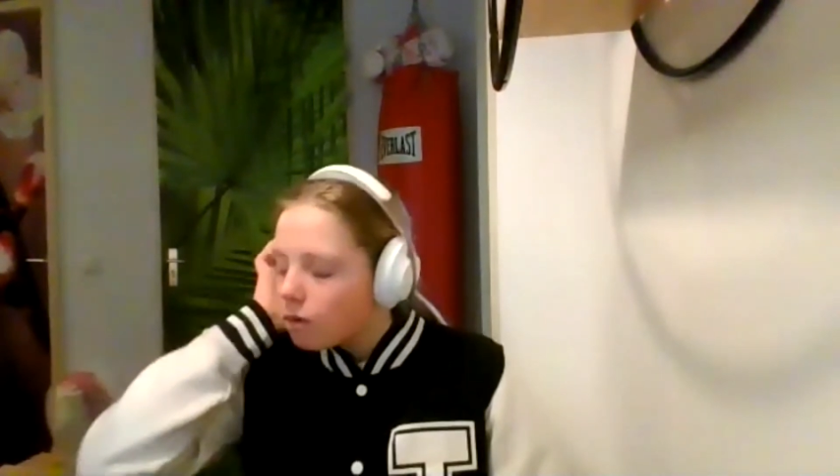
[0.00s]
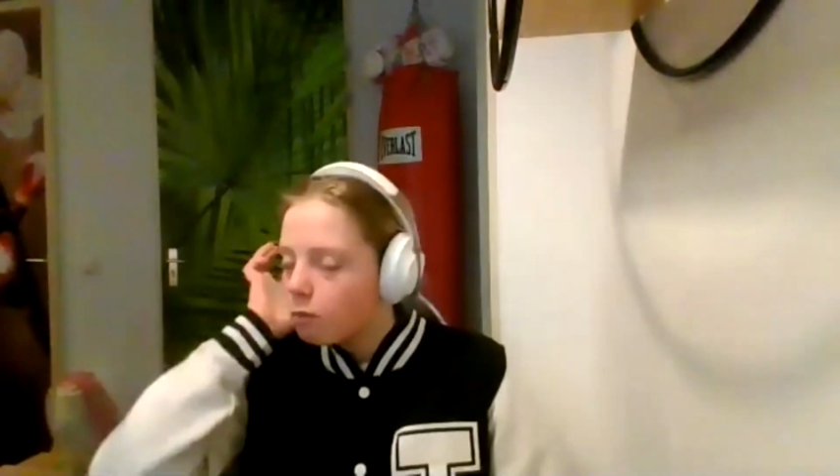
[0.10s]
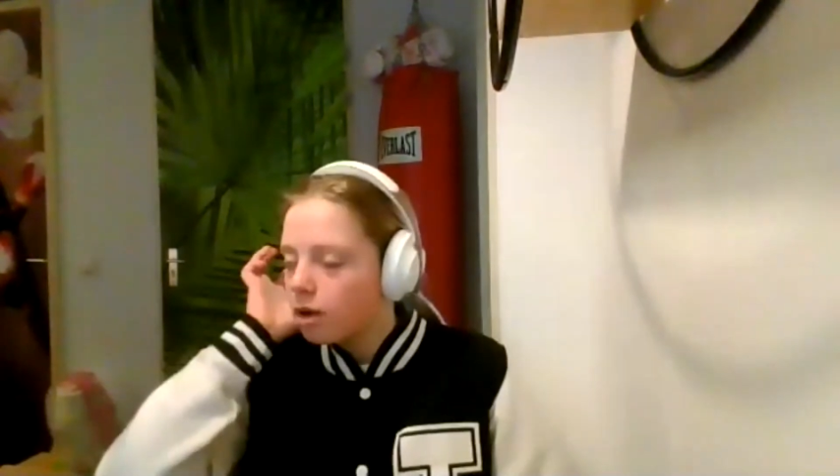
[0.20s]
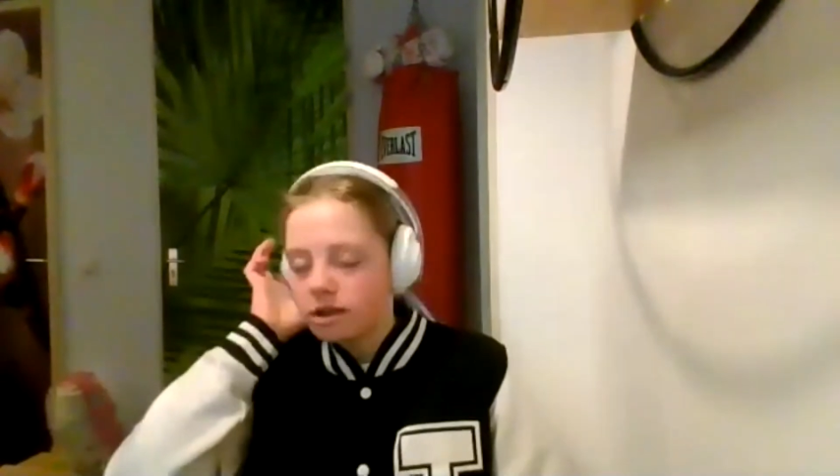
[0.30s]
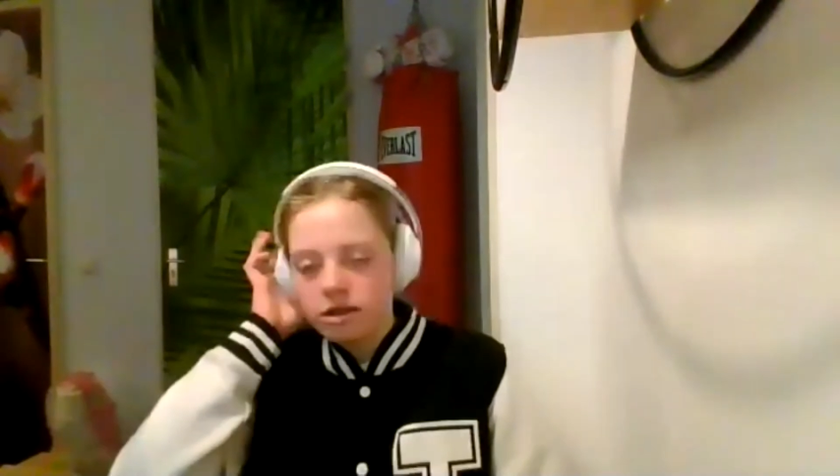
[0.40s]

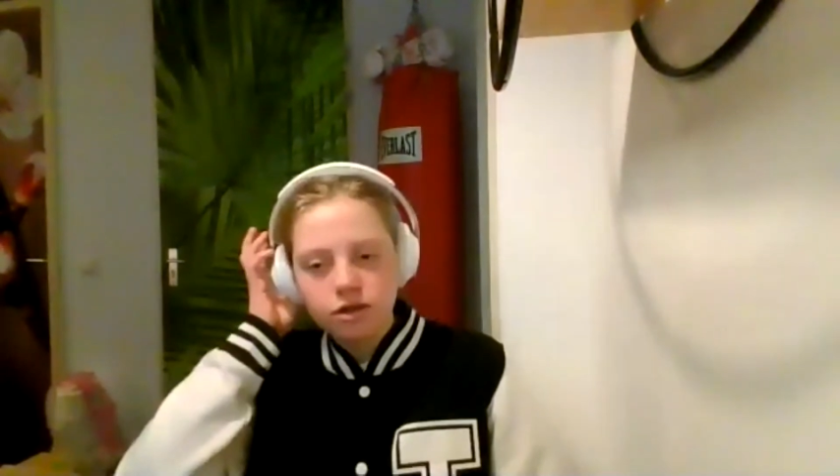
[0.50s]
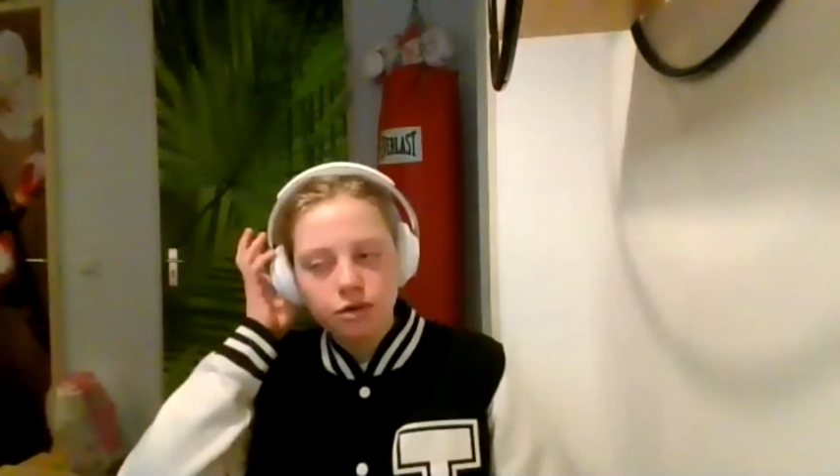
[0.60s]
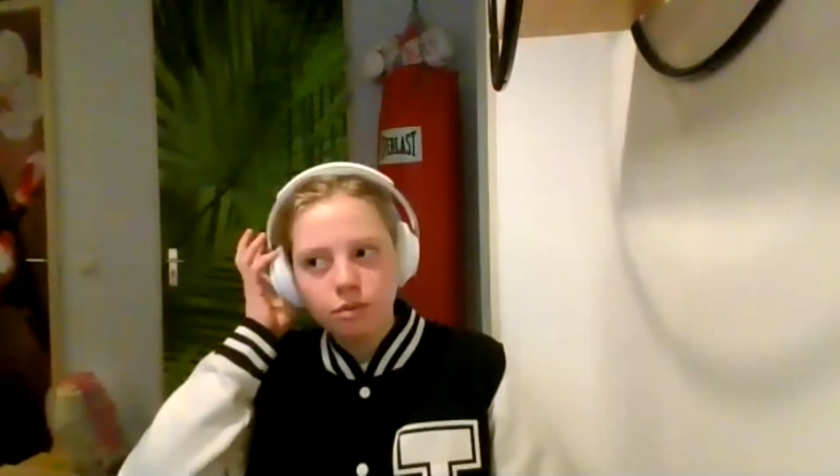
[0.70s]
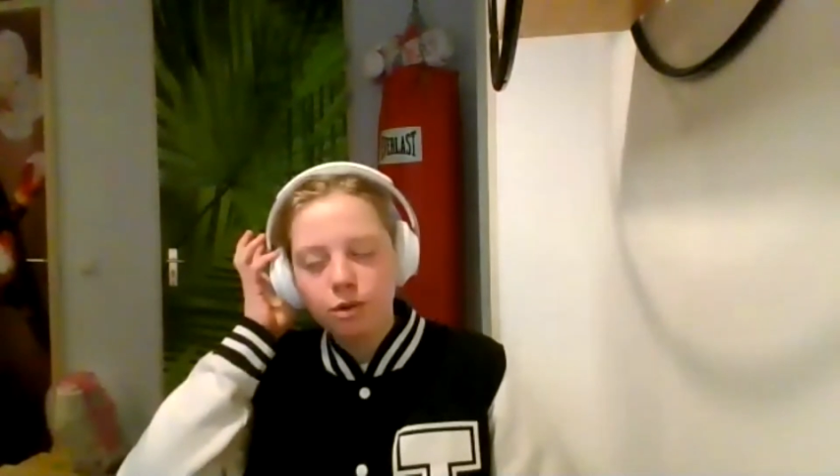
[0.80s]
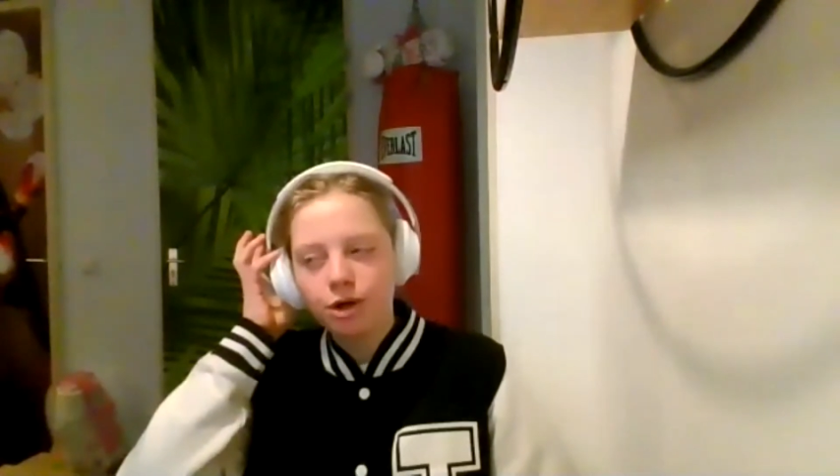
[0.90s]
want
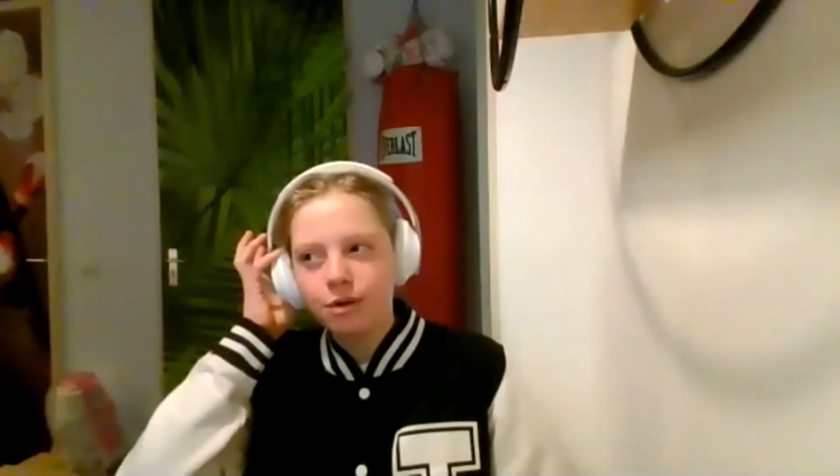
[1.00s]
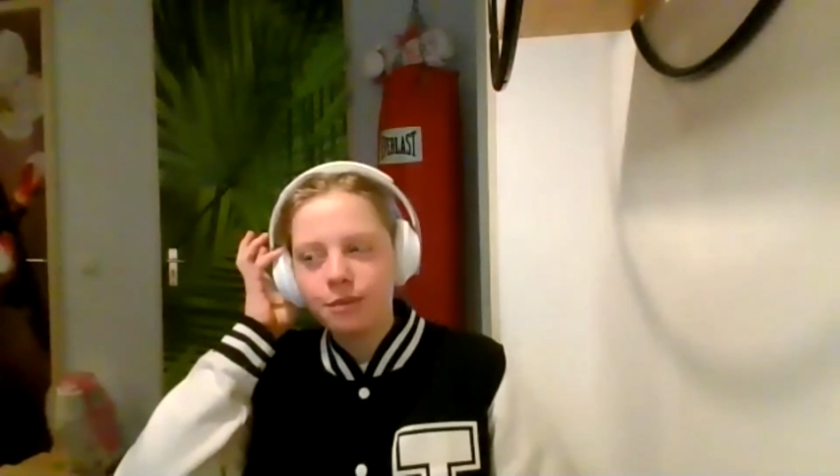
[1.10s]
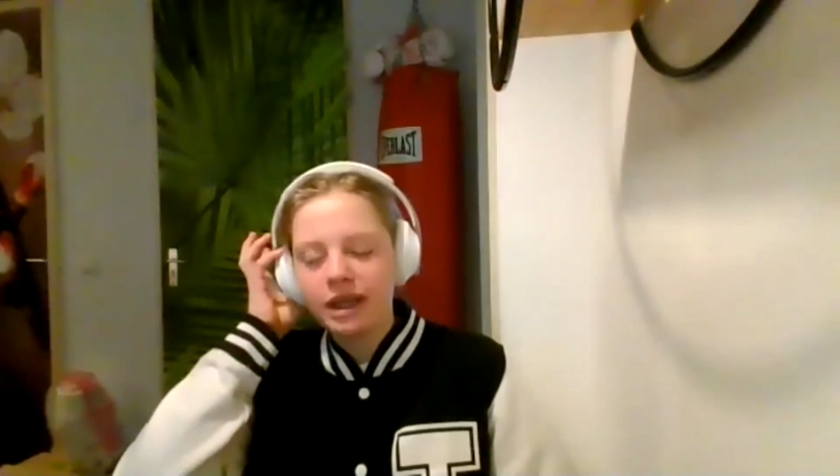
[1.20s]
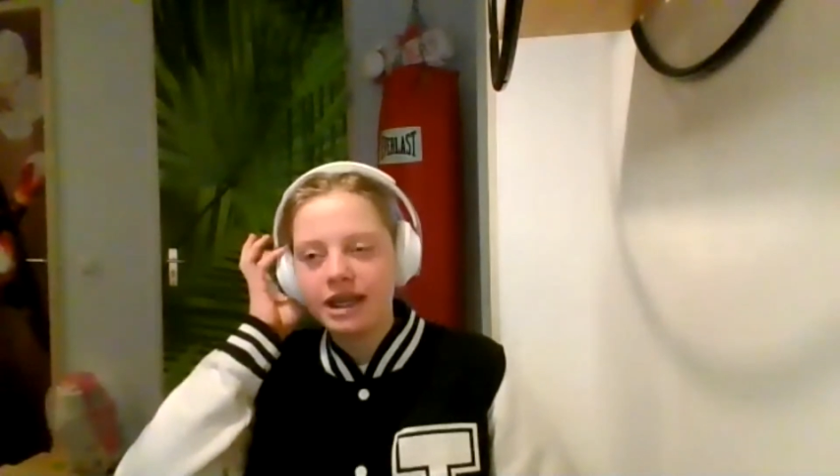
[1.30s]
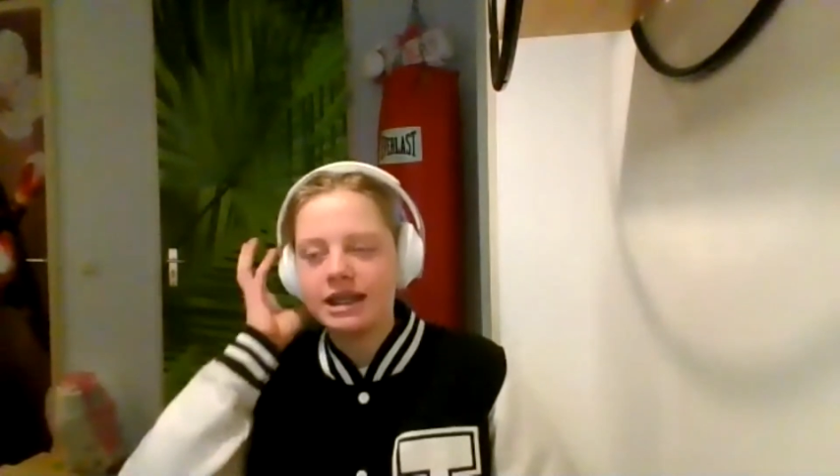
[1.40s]
to work
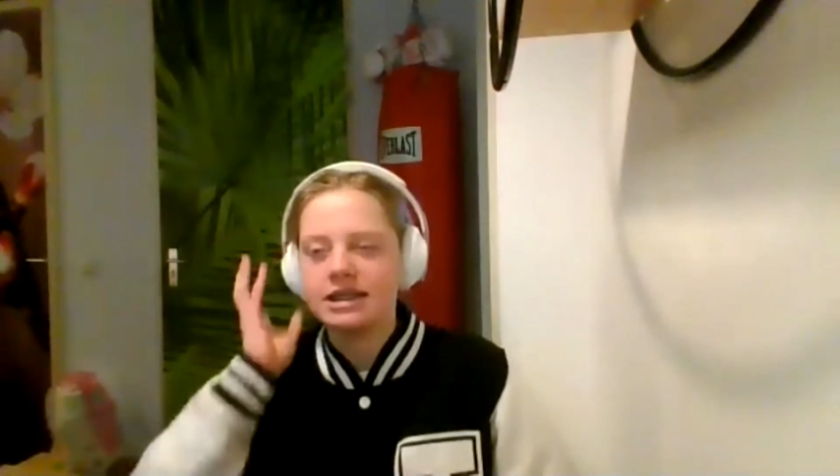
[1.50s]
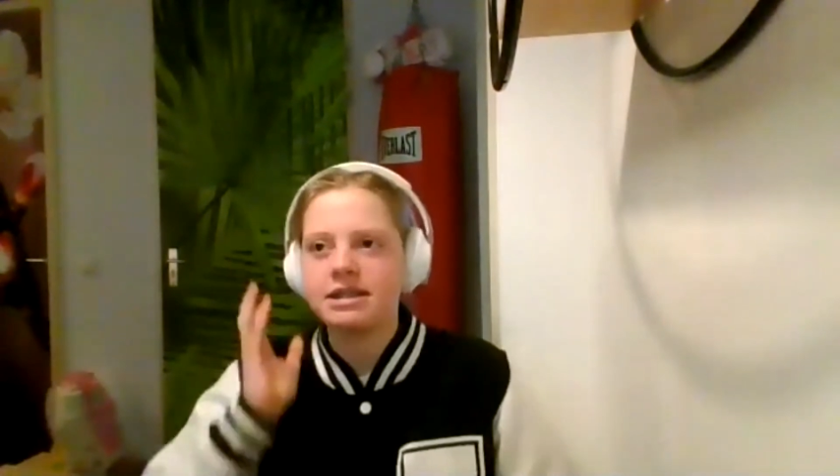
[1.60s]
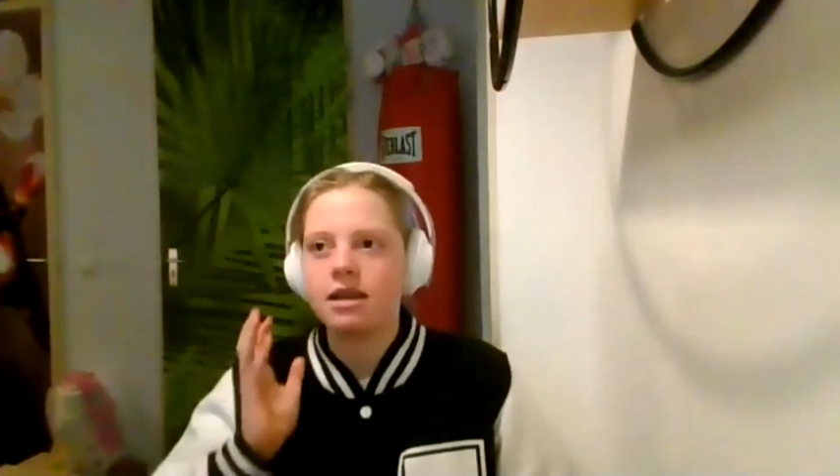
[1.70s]
with